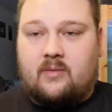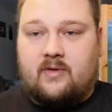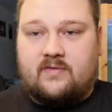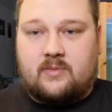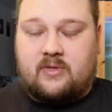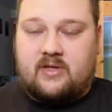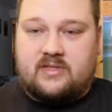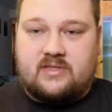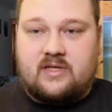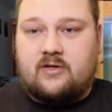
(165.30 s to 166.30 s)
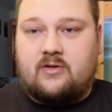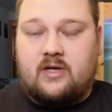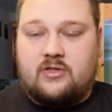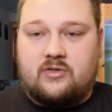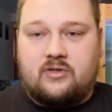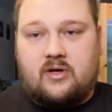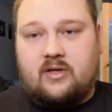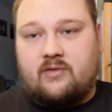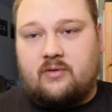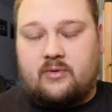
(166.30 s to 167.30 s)
If something gets sick or injured, go
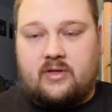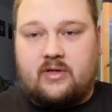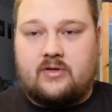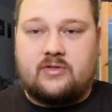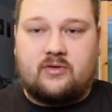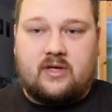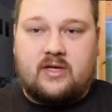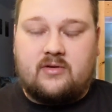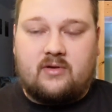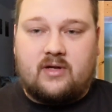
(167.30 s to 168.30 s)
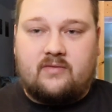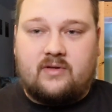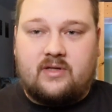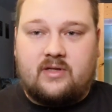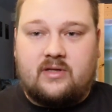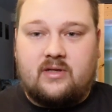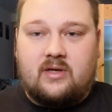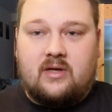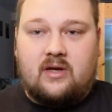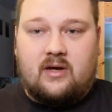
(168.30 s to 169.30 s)
ahead, throw it in there, turn the heater on if you need it,
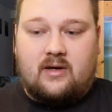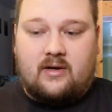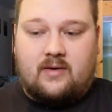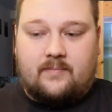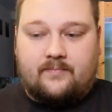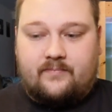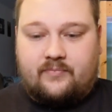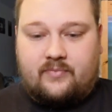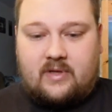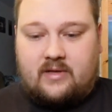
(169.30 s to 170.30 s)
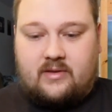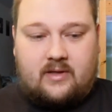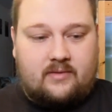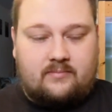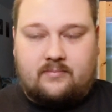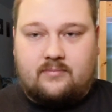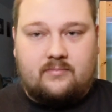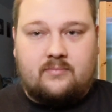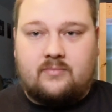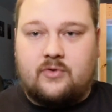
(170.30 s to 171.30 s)
and then
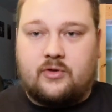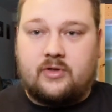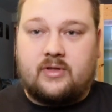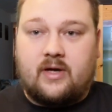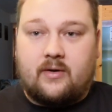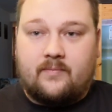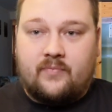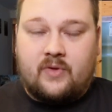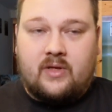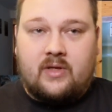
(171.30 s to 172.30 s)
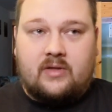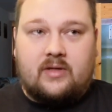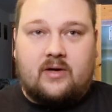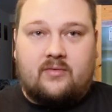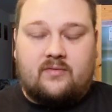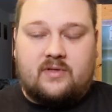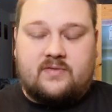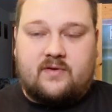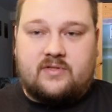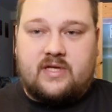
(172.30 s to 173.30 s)
you're good to go. Now, as
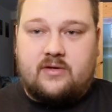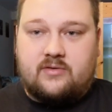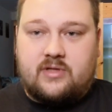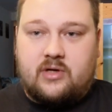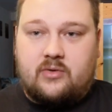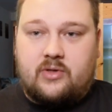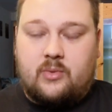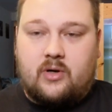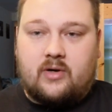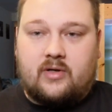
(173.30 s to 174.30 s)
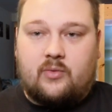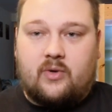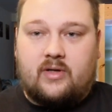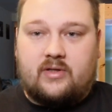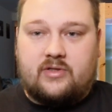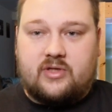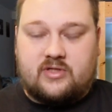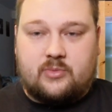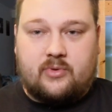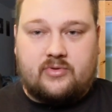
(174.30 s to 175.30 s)
far as heaters go, you are going to want an
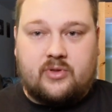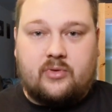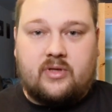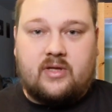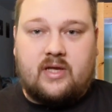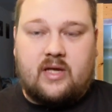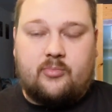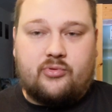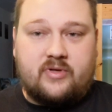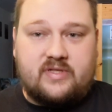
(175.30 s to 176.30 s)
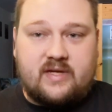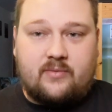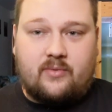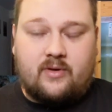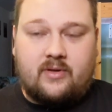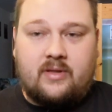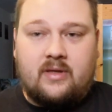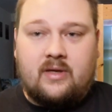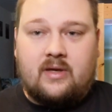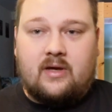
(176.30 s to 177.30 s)
adjustable. Don't get a preset one.
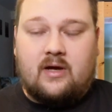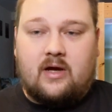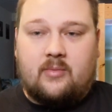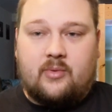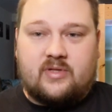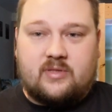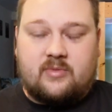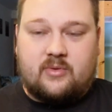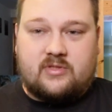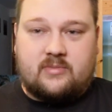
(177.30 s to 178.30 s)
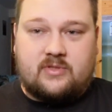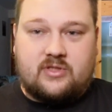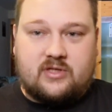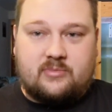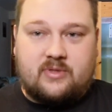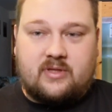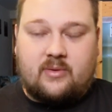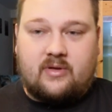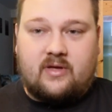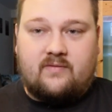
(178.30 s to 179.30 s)
You want something with some adjustment.
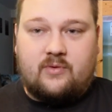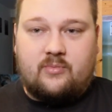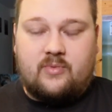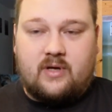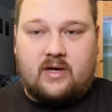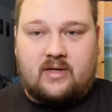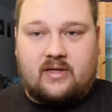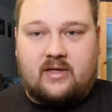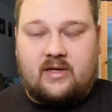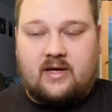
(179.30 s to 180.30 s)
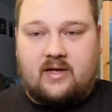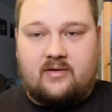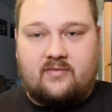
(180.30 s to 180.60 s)
That way, if you get any kind